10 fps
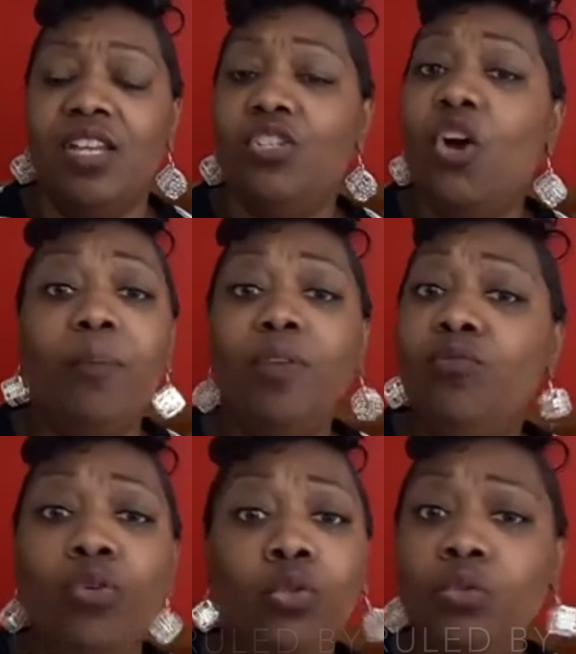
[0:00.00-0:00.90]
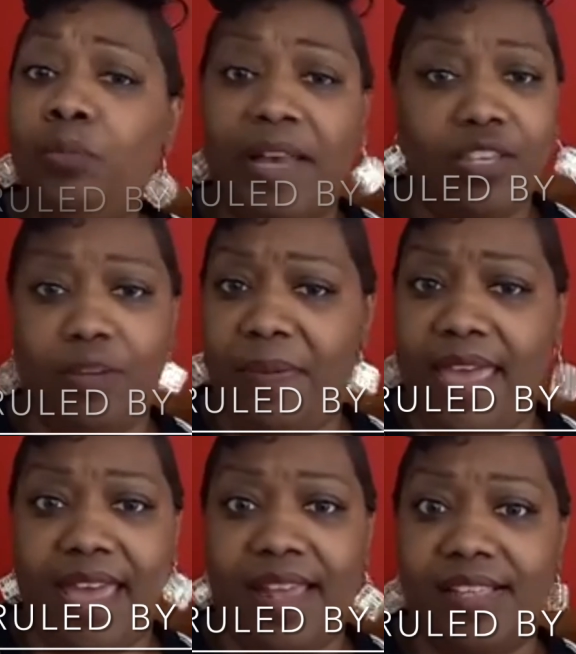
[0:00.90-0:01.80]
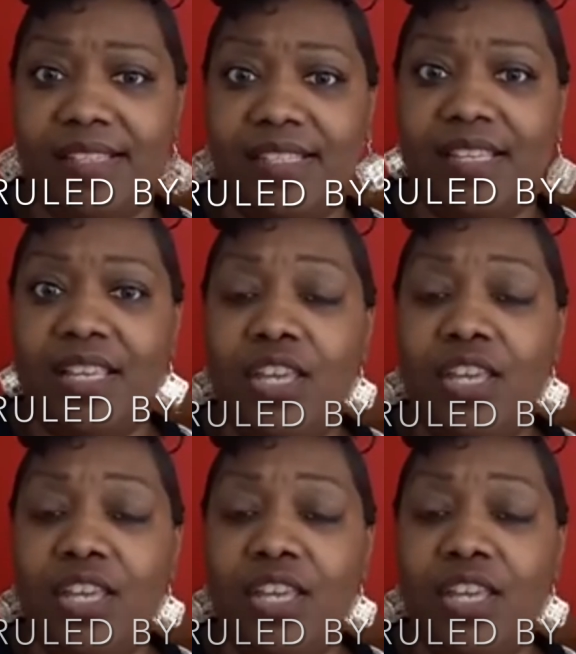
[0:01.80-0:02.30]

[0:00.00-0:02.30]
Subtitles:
Don't be ruled by your past.